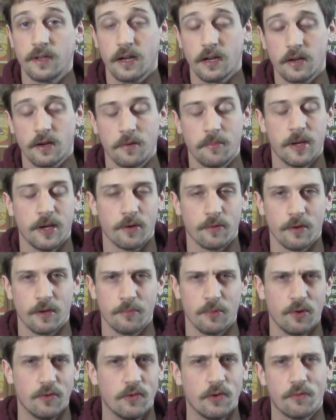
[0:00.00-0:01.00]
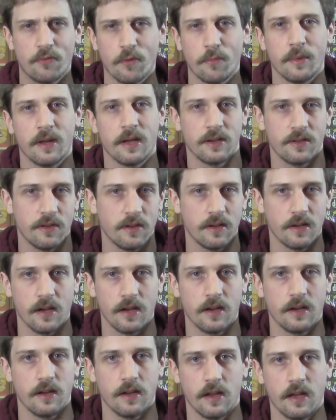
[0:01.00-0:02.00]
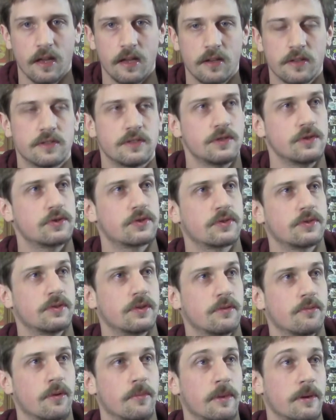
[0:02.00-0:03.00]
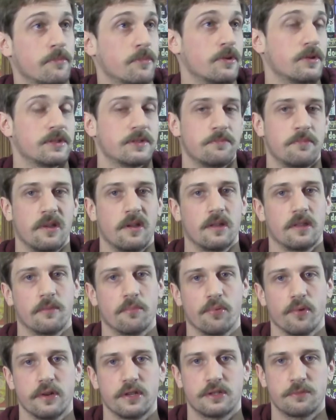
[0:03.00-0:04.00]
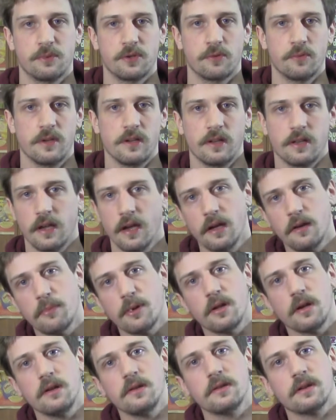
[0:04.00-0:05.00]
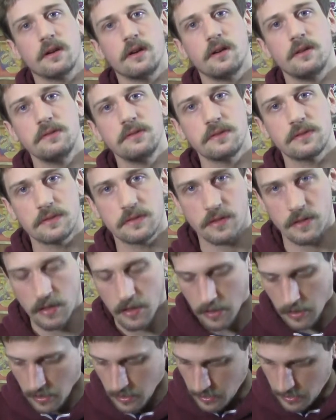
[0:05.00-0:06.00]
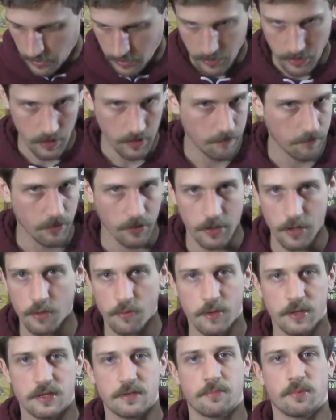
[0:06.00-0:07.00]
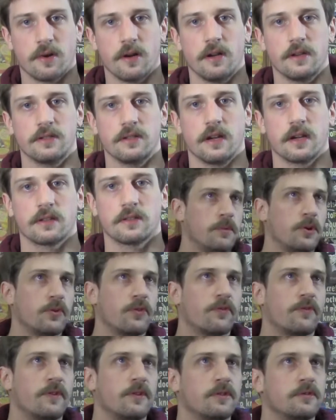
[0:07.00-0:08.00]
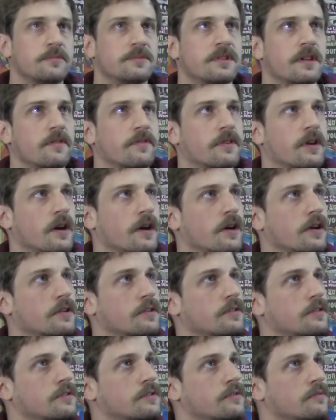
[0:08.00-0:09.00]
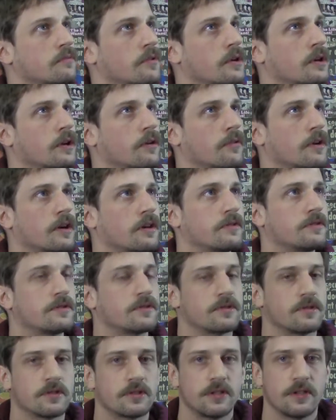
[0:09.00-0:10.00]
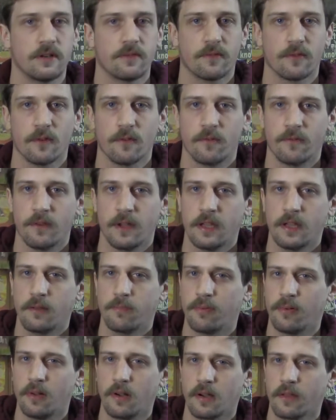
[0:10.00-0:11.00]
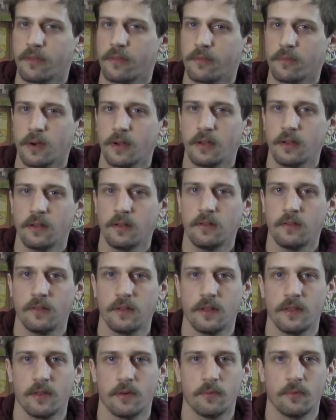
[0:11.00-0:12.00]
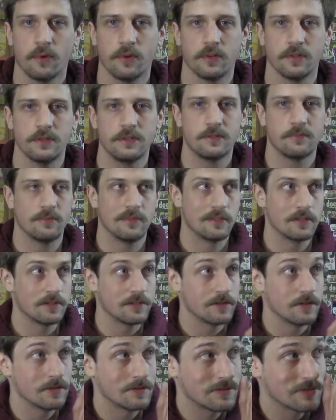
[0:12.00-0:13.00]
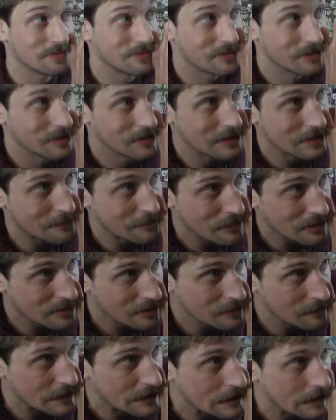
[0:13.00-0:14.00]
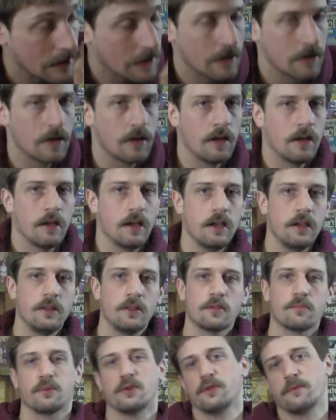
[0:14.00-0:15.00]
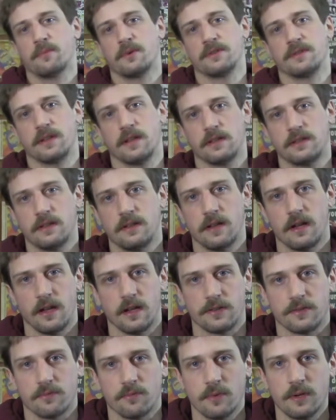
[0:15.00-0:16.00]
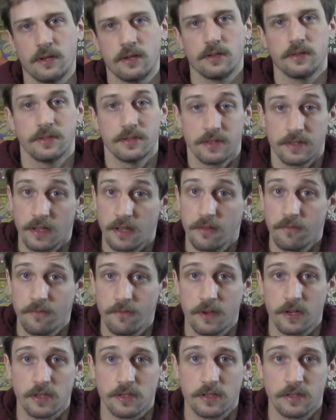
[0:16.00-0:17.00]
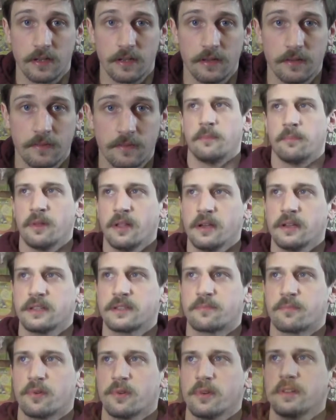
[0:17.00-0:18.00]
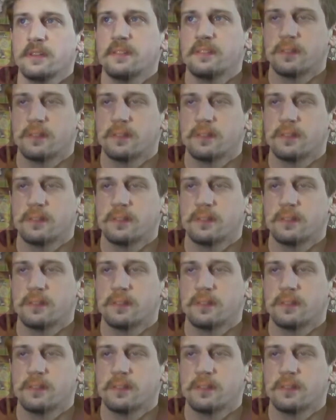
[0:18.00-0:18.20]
documentary movie from 1998. It's usually remembered as being the bridge between Cannibal Holocaust and Blair Witch Project. Both films have characters running around searching for a vague plot thread in the woods because you don't need a permit, and they're both presented as real instead of fiction. The plot is pretty